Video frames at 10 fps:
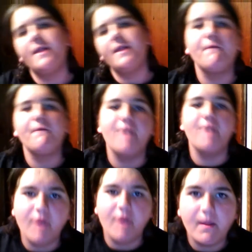down the
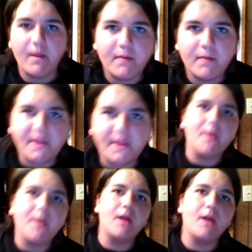fucking ramp, comes down
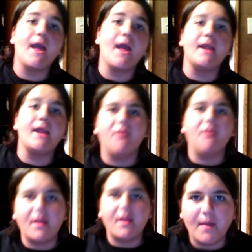there and gets
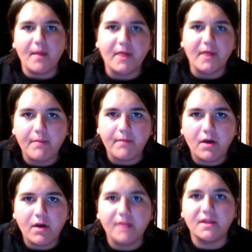kicked in the head by CM
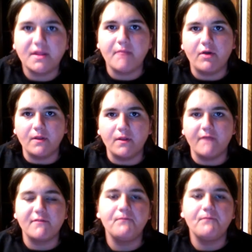Punk, and CM Punk
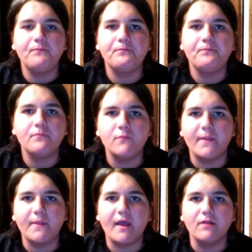leaves
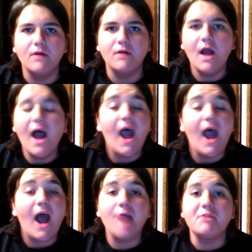with the title.
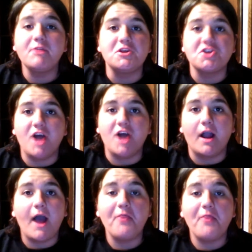I was in shock.
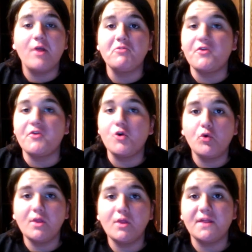I thought it was the
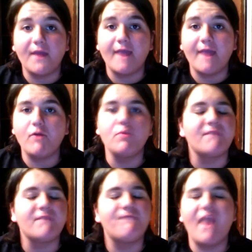coolest thing ever. It was
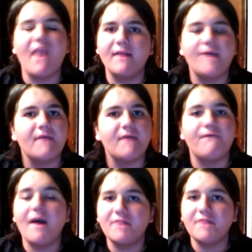a
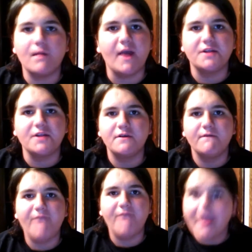5-star match.
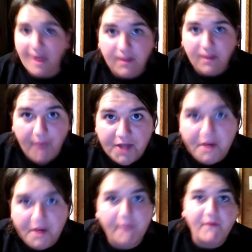Fantastic match.
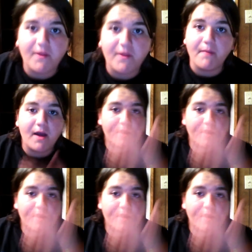I loved everything about